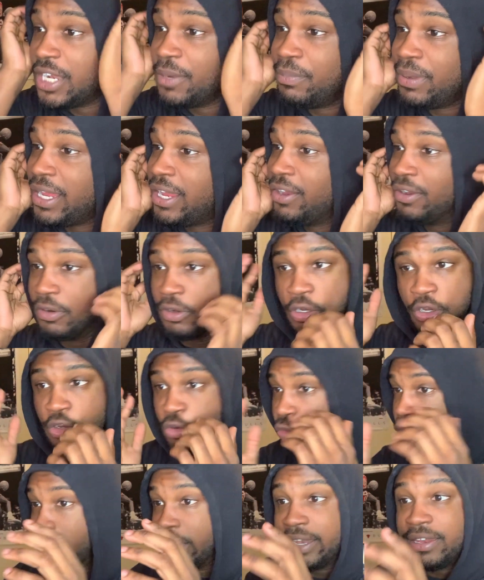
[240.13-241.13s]
be
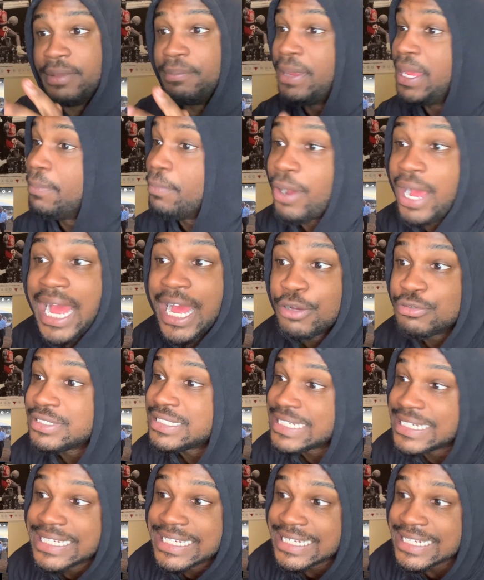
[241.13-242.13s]
granting people
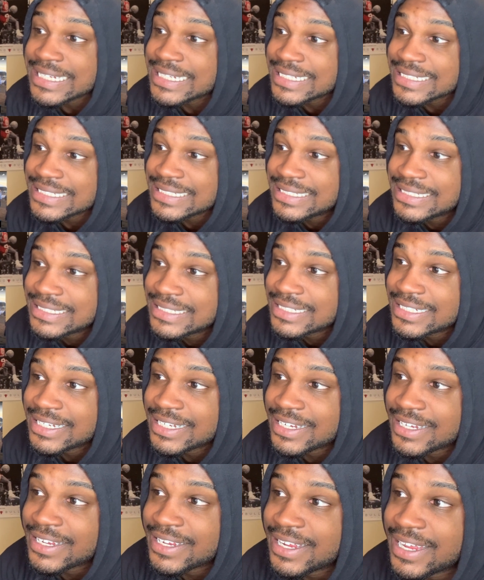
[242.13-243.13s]
houses.
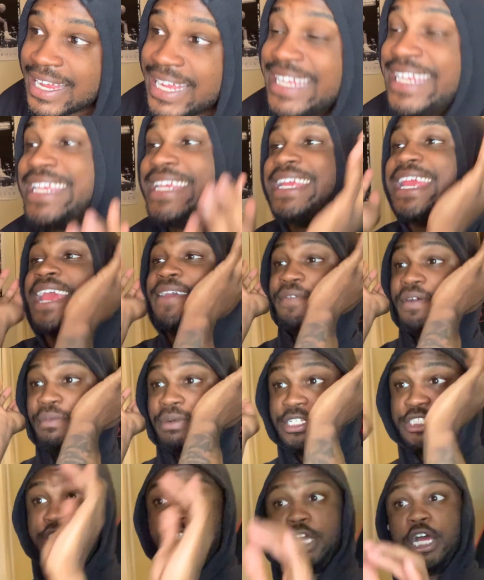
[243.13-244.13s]
Give them a
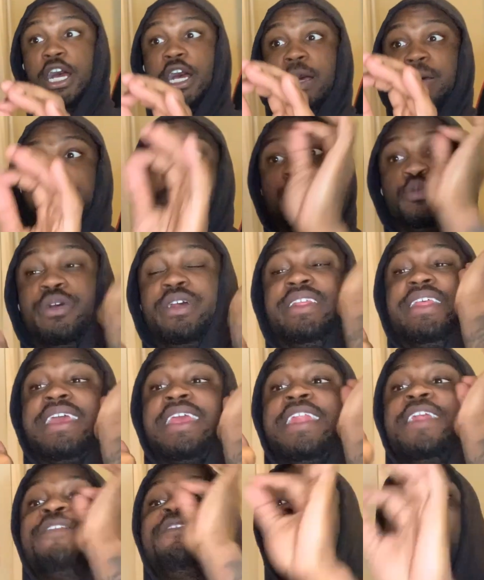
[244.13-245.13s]
job to where they
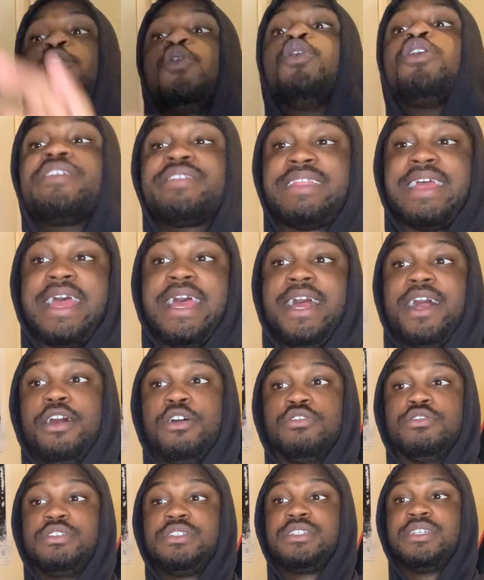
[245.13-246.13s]
can afford the
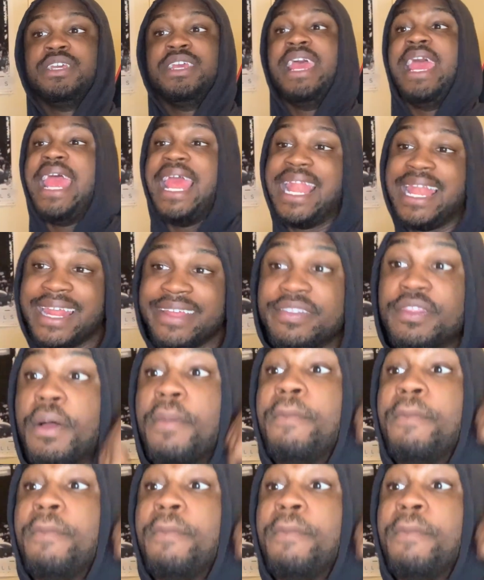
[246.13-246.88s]
house and let them